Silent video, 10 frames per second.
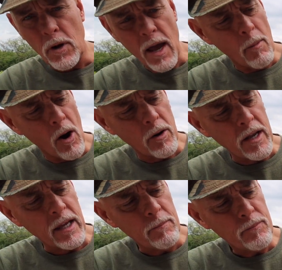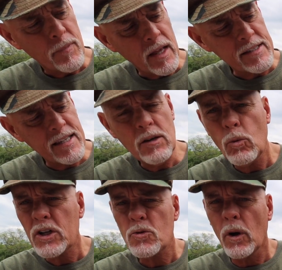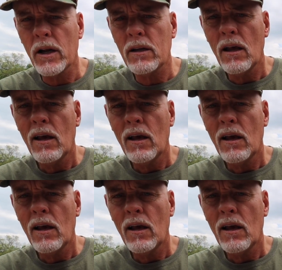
MRE and see which one